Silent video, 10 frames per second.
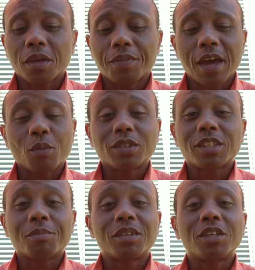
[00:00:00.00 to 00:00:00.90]
And that
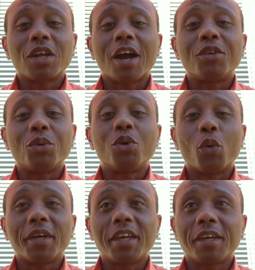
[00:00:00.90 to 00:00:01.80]
was something I knew
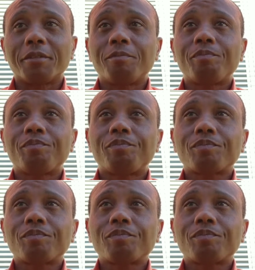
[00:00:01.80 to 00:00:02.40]
going in.